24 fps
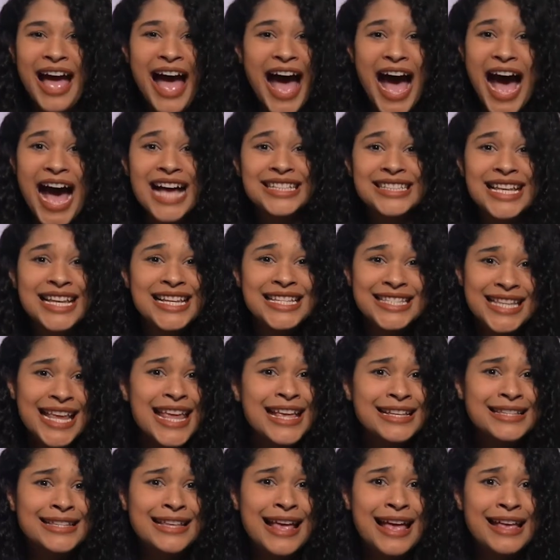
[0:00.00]
as
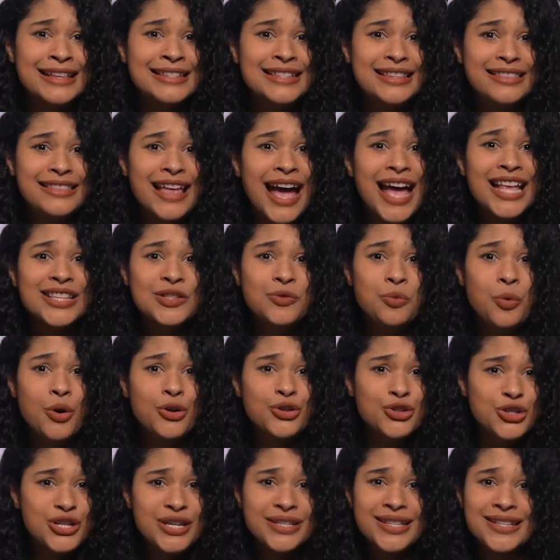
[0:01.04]
Isaiah says, that's where
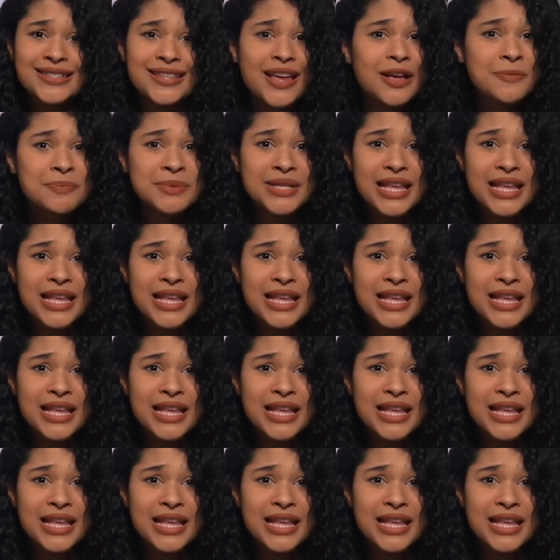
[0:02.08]
Jesus comes